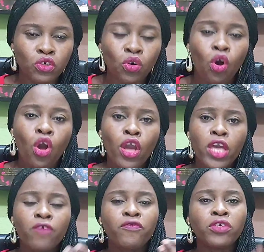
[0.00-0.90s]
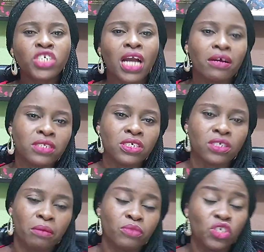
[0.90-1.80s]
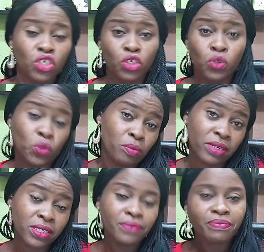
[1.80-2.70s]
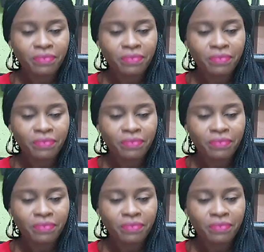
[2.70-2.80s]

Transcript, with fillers: So if you check out these um, teacher YouTubers,